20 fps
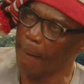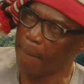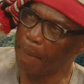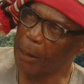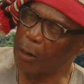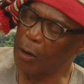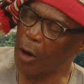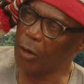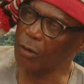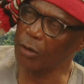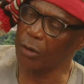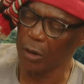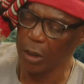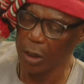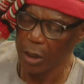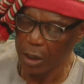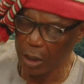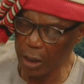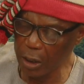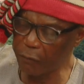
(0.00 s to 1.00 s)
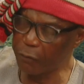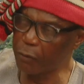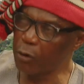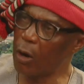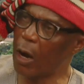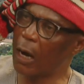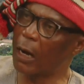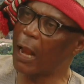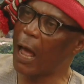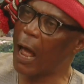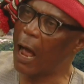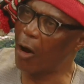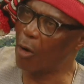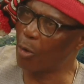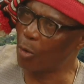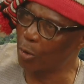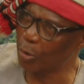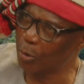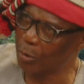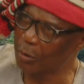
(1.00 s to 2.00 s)
Because if you
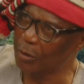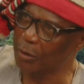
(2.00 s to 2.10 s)
allow,